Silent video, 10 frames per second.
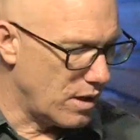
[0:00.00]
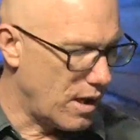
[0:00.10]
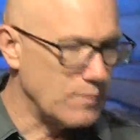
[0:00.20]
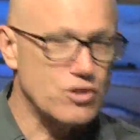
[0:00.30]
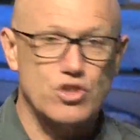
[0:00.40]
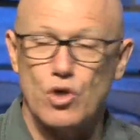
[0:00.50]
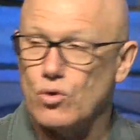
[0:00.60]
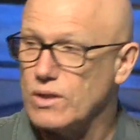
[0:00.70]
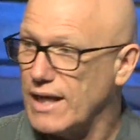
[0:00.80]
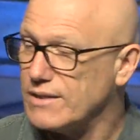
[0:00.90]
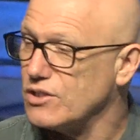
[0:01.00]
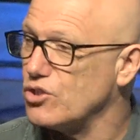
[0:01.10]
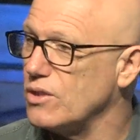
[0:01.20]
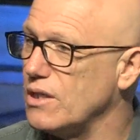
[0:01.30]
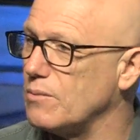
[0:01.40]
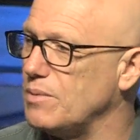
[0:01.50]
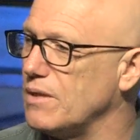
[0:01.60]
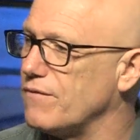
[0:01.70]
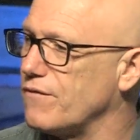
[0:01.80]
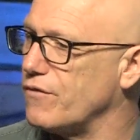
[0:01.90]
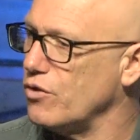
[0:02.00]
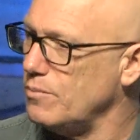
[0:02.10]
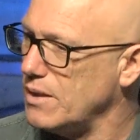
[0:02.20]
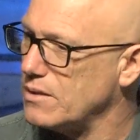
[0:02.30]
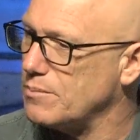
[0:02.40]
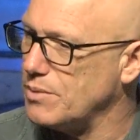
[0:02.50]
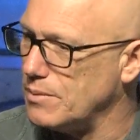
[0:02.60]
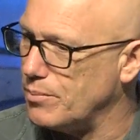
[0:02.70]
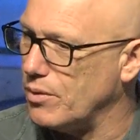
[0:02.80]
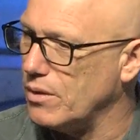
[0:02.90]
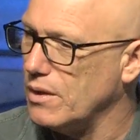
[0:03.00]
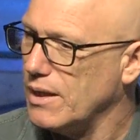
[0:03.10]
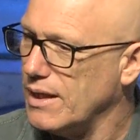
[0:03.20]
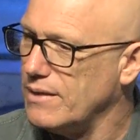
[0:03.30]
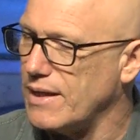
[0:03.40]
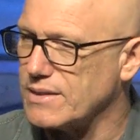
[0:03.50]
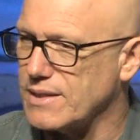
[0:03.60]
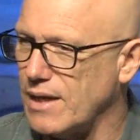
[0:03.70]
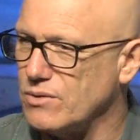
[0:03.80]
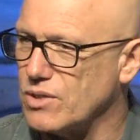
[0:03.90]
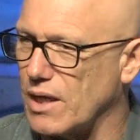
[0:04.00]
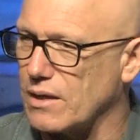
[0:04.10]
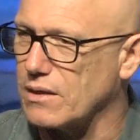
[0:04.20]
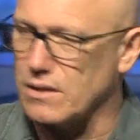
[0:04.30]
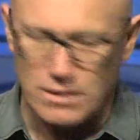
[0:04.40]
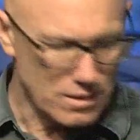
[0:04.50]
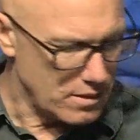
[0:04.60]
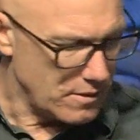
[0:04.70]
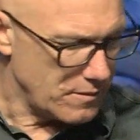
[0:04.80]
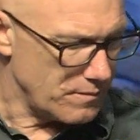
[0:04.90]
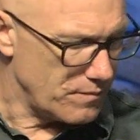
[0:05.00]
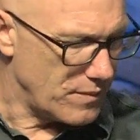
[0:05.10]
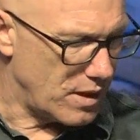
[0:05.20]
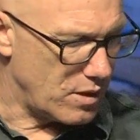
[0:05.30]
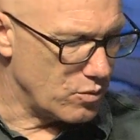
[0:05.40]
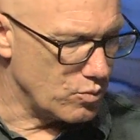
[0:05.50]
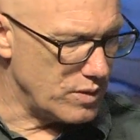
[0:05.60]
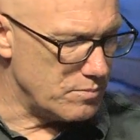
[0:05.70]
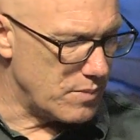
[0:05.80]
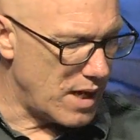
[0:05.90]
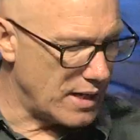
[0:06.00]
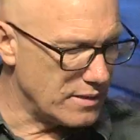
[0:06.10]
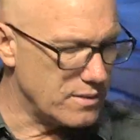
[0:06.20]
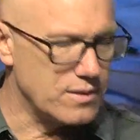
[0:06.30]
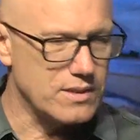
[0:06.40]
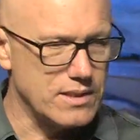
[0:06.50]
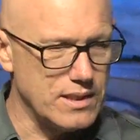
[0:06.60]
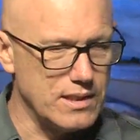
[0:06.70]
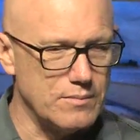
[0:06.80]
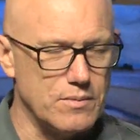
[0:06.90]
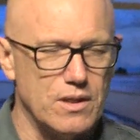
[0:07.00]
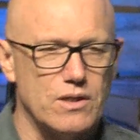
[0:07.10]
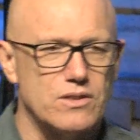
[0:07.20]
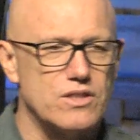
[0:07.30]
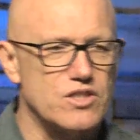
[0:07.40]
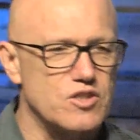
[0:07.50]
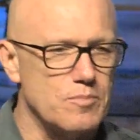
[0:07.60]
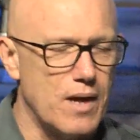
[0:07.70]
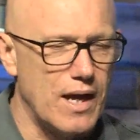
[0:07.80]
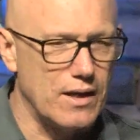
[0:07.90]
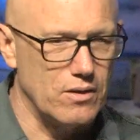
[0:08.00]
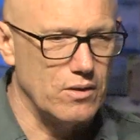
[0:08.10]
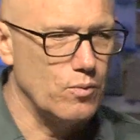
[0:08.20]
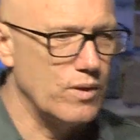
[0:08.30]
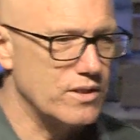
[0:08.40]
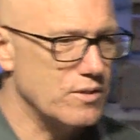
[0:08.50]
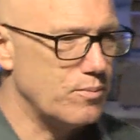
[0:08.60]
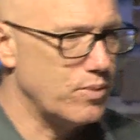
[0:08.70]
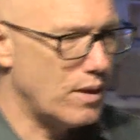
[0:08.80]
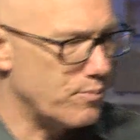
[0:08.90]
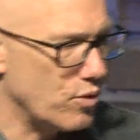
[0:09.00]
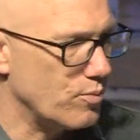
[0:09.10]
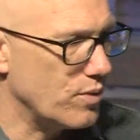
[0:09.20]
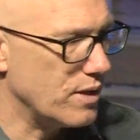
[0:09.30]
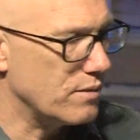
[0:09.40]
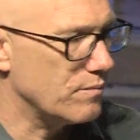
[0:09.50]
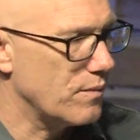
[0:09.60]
I'm so glad that you're here. Be affirming to people in that sound check. Remind the team to smile when it's appropriate.